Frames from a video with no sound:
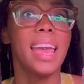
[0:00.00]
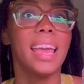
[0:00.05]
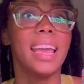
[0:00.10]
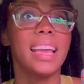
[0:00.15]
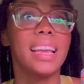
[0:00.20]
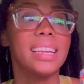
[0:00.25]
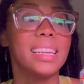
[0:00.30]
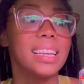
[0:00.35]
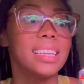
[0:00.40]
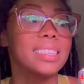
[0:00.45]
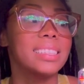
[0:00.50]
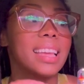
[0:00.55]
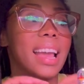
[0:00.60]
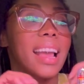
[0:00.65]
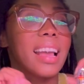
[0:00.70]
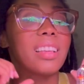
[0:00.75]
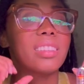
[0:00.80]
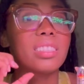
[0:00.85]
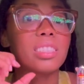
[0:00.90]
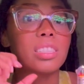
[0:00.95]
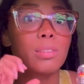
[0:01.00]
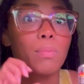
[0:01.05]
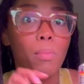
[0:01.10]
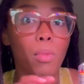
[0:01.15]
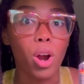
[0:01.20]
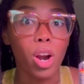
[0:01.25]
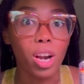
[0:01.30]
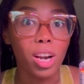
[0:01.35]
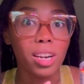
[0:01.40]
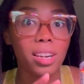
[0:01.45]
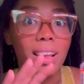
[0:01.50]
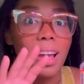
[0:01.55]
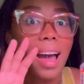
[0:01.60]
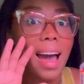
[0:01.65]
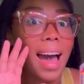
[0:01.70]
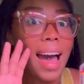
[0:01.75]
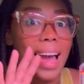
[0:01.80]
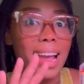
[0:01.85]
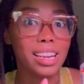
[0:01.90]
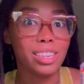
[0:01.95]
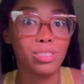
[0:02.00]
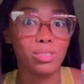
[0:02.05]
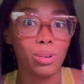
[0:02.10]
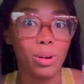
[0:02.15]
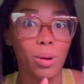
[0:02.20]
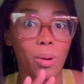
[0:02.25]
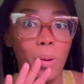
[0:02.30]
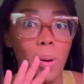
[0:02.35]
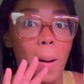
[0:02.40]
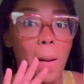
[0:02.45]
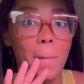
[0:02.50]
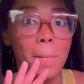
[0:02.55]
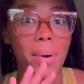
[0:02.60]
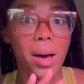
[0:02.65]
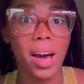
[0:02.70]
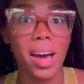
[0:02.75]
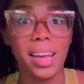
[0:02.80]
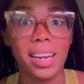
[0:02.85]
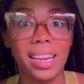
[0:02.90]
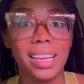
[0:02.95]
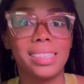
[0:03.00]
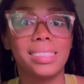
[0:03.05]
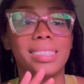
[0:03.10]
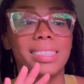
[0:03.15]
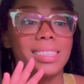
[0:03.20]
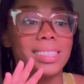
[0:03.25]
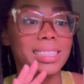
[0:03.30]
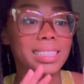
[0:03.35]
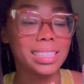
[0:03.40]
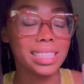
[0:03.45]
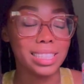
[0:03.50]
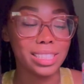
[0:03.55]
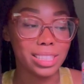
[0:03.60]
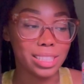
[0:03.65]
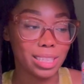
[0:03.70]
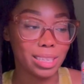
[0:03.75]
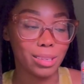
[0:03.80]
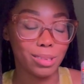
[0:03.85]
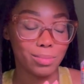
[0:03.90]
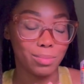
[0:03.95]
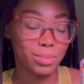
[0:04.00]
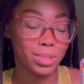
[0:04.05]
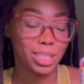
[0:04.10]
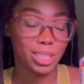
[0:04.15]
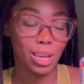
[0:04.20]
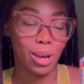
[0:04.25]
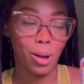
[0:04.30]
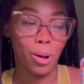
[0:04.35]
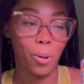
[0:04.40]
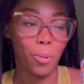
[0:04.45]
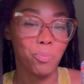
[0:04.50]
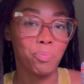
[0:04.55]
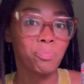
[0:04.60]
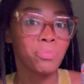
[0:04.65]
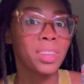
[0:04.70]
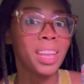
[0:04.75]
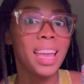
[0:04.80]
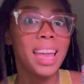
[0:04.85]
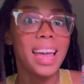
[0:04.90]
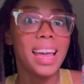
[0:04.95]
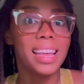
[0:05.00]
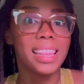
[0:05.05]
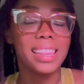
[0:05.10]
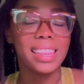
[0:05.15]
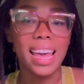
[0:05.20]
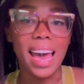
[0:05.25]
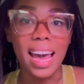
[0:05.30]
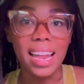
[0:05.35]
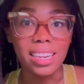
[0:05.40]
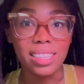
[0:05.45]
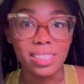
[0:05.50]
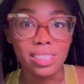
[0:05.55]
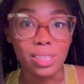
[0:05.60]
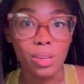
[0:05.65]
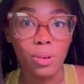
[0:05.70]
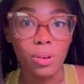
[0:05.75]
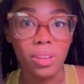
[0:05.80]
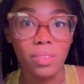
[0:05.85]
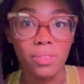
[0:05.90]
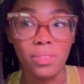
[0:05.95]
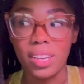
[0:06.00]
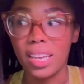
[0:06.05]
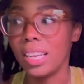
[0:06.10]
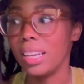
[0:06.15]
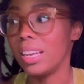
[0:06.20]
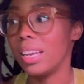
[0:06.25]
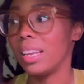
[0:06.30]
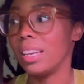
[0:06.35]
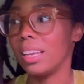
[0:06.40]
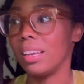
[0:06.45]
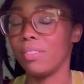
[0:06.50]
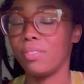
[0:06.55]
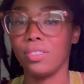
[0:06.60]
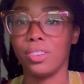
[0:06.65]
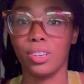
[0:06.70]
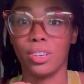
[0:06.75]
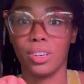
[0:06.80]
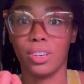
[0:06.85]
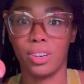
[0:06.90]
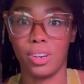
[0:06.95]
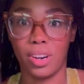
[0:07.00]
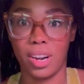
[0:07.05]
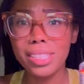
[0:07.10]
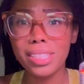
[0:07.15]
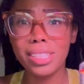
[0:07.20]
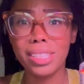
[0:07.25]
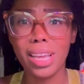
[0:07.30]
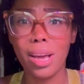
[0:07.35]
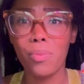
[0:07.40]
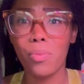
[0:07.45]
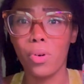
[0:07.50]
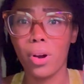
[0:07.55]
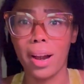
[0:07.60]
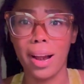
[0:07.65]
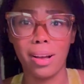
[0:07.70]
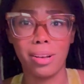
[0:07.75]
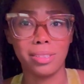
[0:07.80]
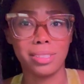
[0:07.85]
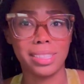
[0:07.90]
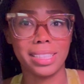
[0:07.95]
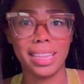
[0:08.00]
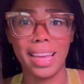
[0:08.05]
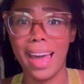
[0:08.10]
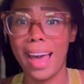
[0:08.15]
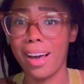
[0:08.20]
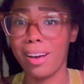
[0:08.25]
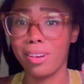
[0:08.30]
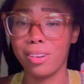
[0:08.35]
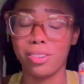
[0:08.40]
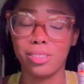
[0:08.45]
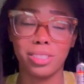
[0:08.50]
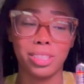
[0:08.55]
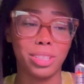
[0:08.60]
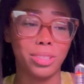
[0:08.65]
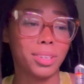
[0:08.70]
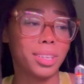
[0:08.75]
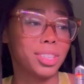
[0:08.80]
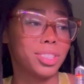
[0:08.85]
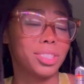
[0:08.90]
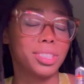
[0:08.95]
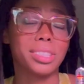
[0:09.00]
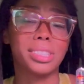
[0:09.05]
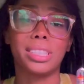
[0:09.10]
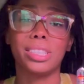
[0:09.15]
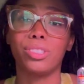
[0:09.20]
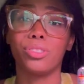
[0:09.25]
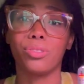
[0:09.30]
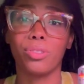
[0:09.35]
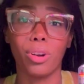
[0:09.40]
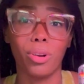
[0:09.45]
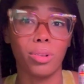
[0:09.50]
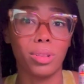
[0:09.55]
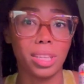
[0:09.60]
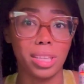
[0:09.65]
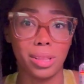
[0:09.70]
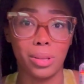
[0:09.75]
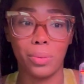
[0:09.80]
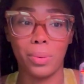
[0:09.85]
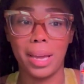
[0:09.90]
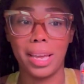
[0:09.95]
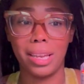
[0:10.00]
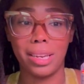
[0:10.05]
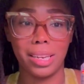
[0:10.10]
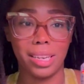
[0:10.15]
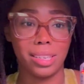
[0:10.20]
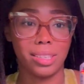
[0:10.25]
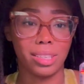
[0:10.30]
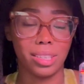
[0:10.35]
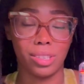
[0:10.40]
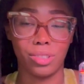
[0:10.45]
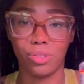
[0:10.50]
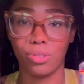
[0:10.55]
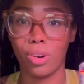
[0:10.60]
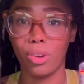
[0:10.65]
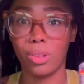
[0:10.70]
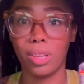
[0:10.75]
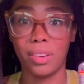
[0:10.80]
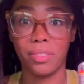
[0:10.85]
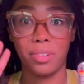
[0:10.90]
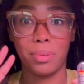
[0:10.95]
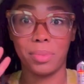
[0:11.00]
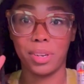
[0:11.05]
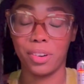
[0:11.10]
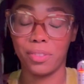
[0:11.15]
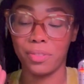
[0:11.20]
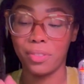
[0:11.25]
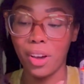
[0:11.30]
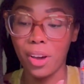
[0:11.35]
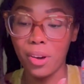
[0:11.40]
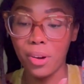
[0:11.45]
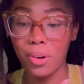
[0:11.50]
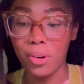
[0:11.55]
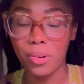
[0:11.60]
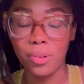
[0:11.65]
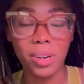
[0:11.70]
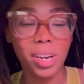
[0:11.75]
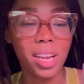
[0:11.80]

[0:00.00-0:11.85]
It is a smart hydroponics system. So that is so convenient. If you're somewhere else in the house, you can just control it the way you need to control it from your phone.